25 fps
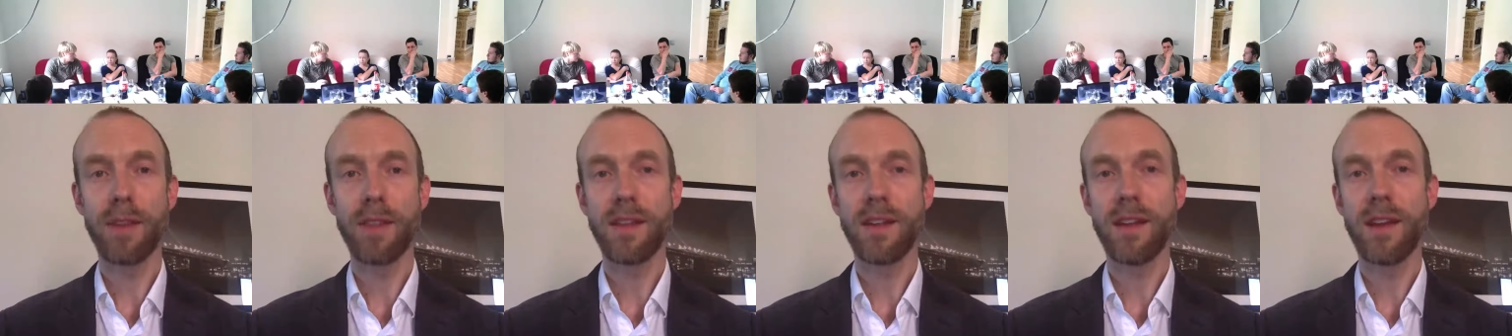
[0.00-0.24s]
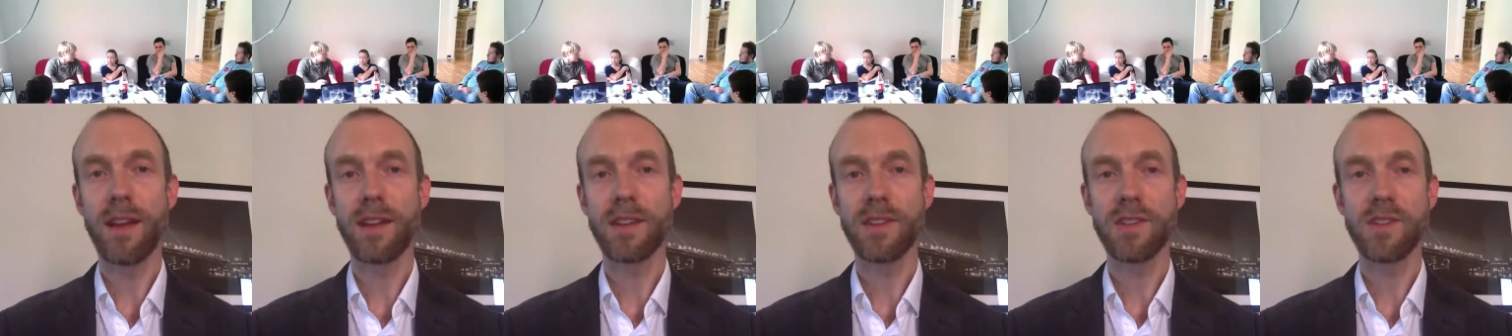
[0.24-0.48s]
the
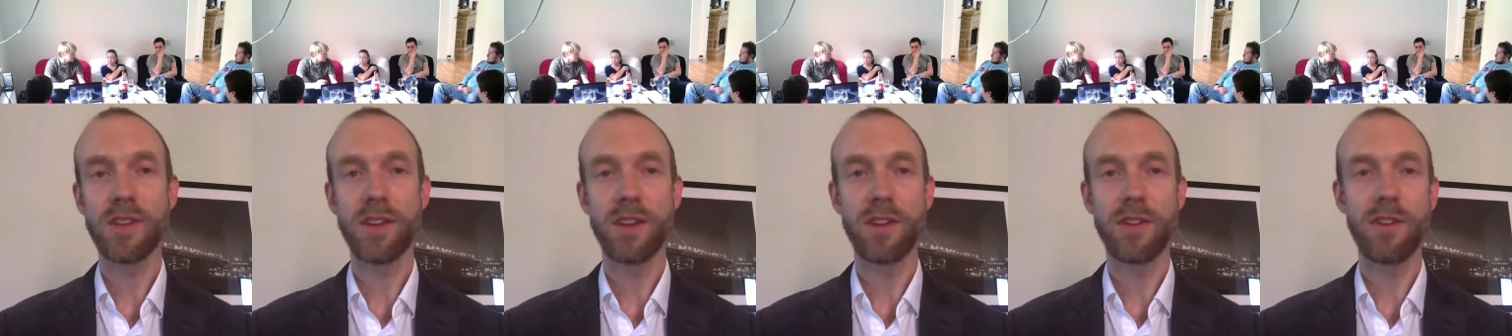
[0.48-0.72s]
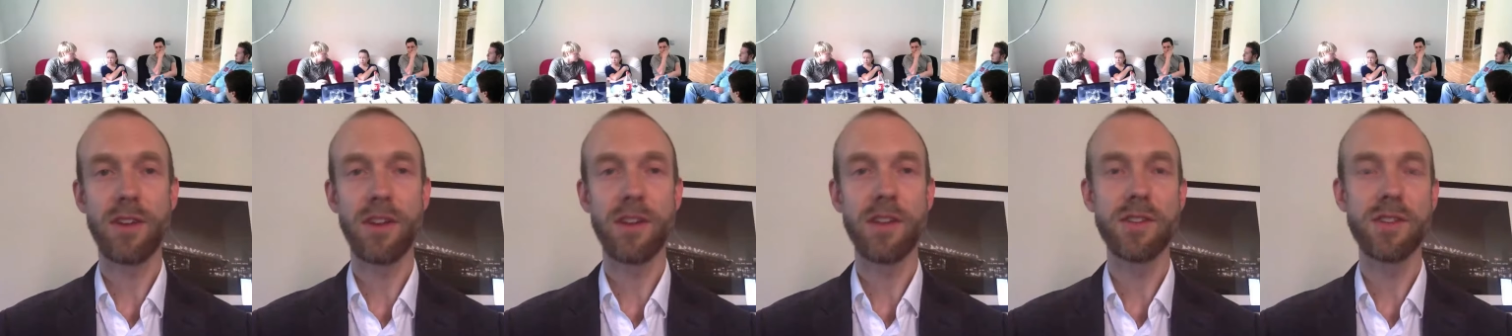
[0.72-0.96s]
next
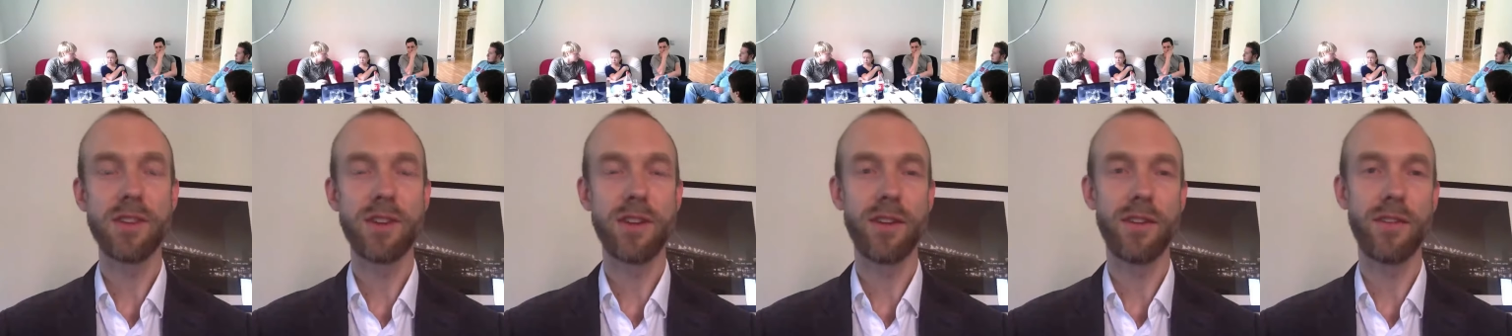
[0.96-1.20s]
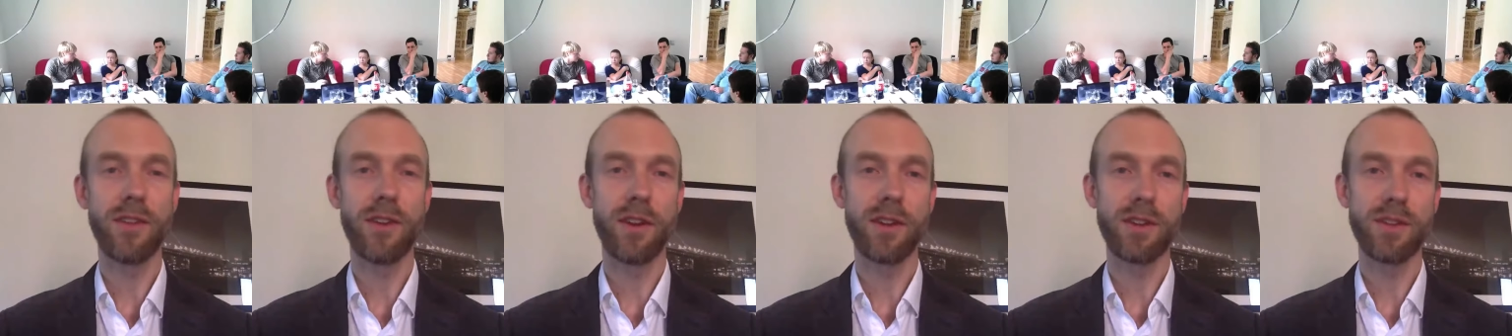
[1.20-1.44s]
generation
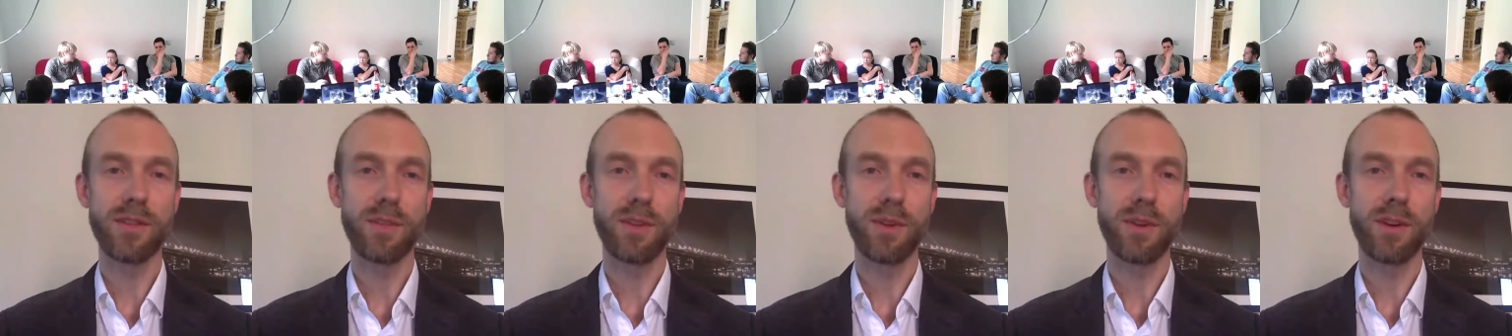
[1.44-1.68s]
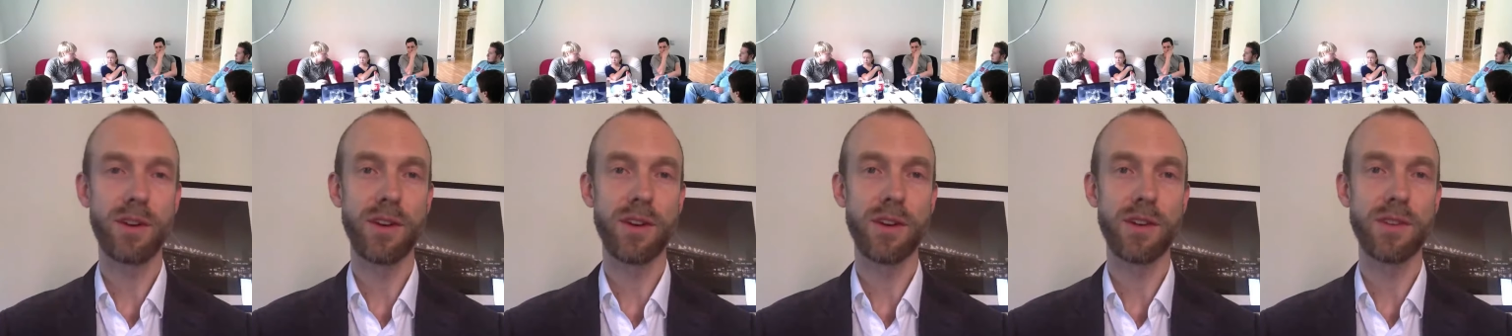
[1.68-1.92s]
of
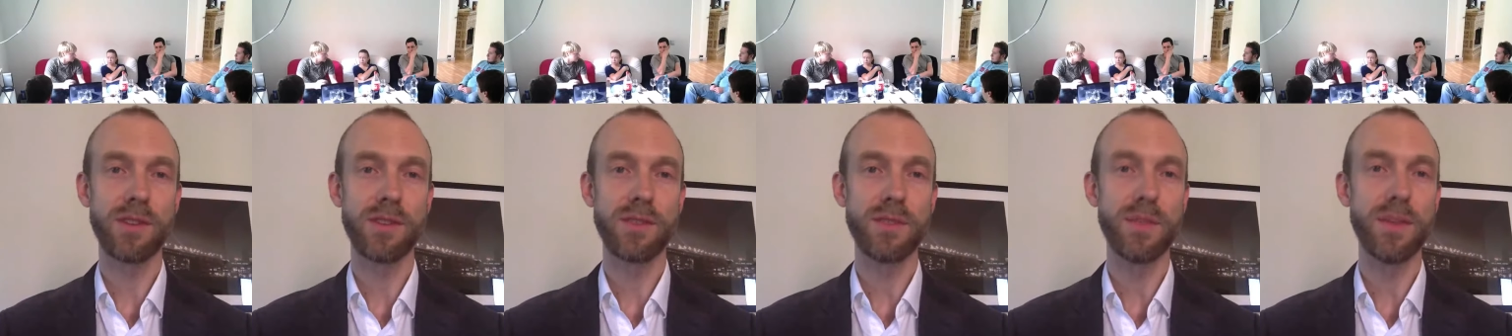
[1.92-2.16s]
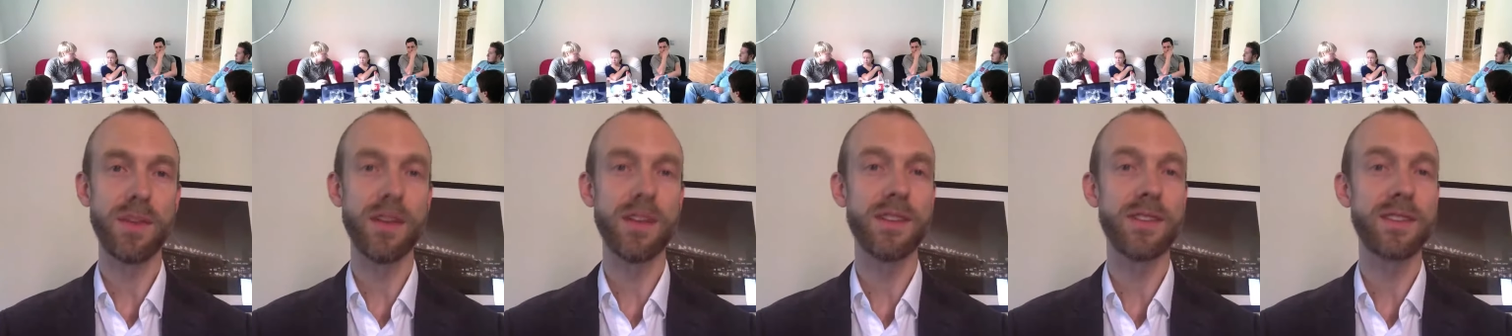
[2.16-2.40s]
entrepreneurs
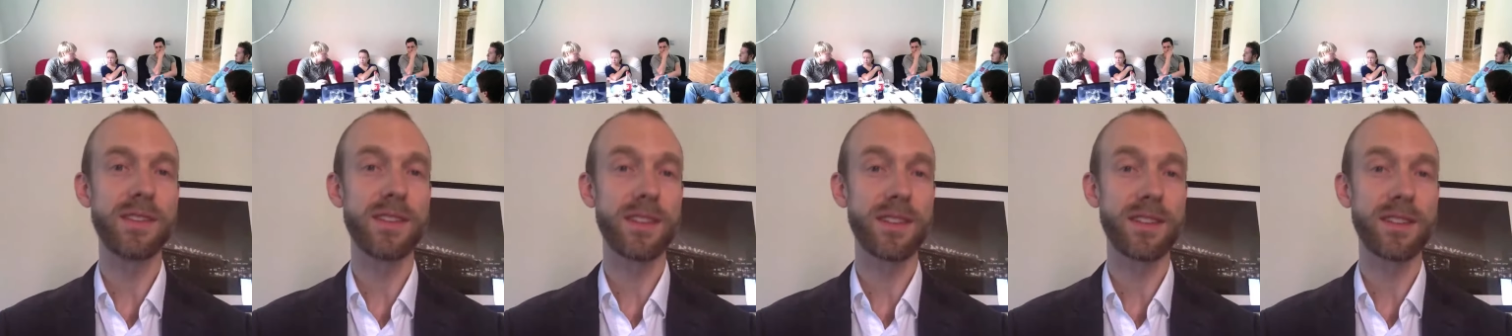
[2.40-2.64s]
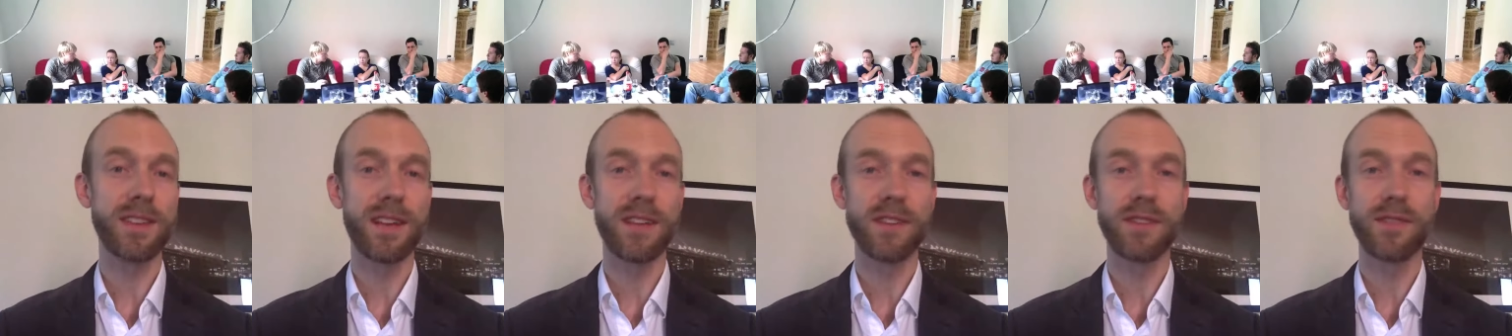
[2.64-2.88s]
be as
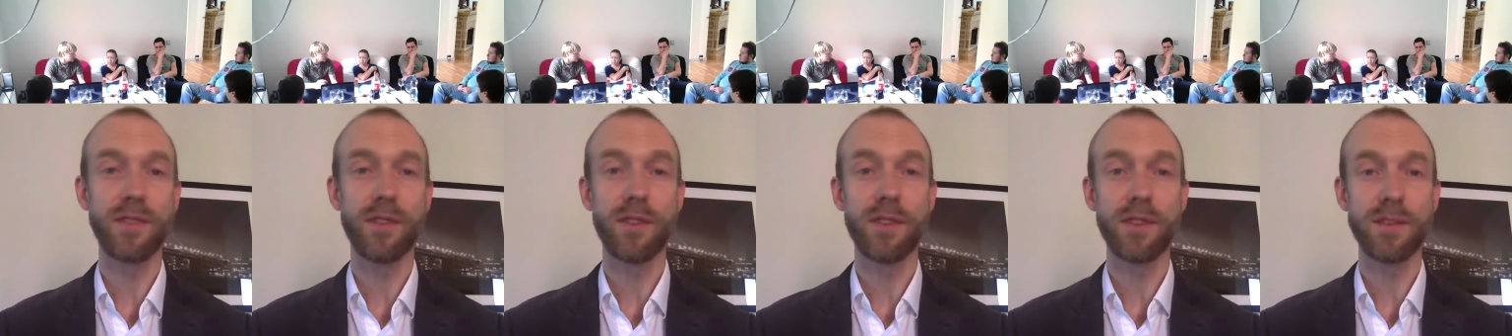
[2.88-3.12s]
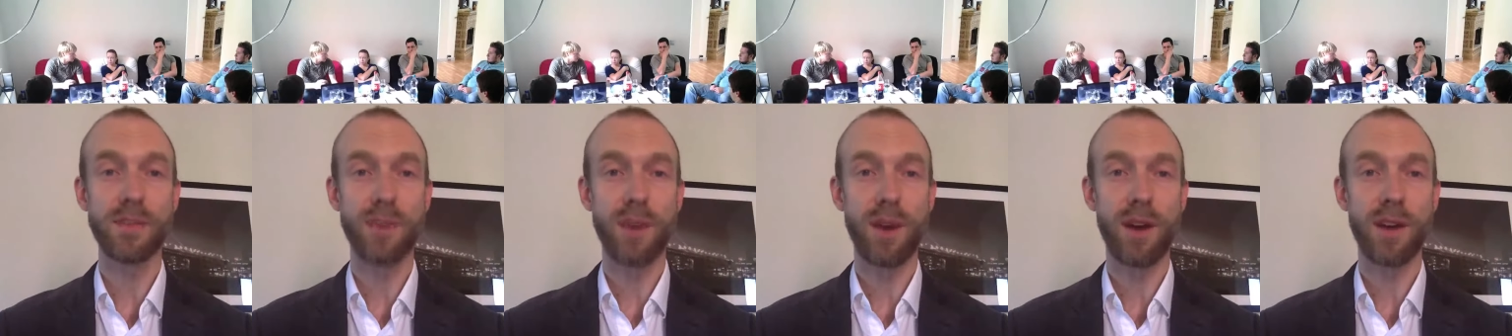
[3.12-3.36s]
successful
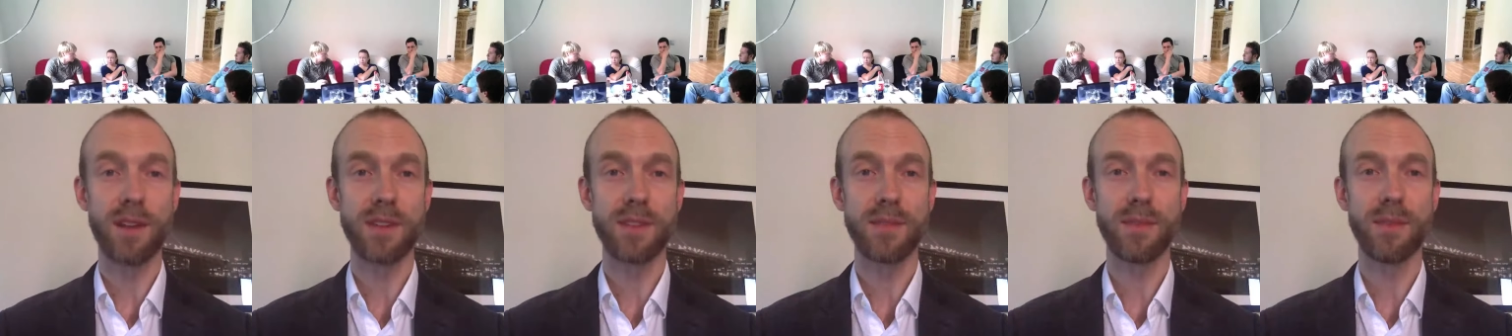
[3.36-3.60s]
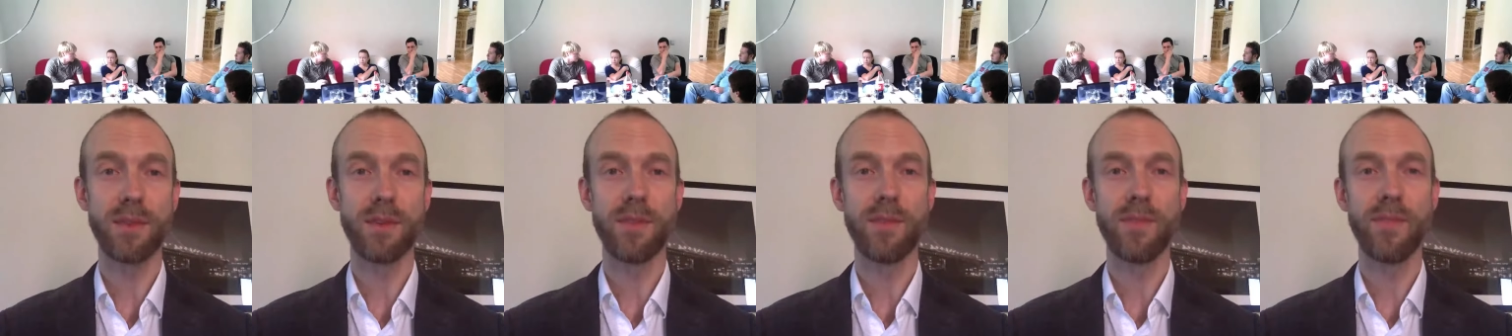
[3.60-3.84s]
as
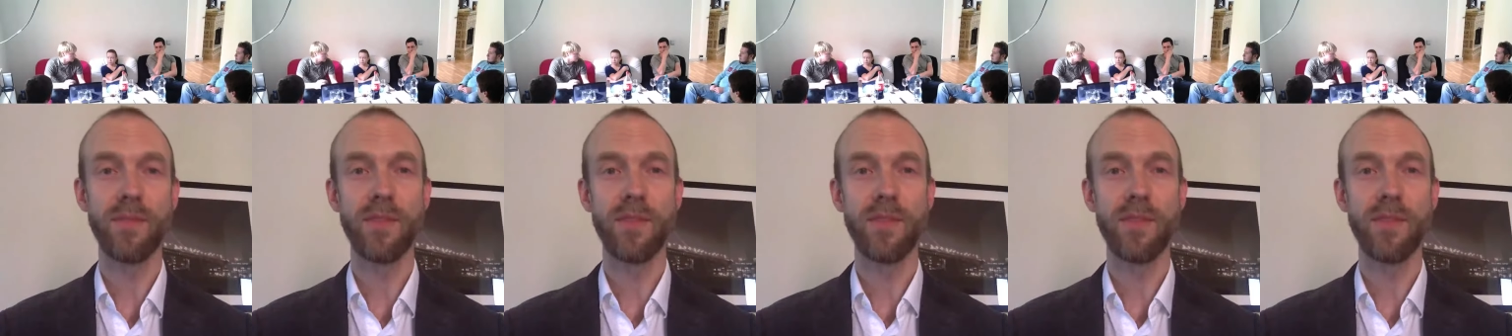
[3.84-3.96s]
possible.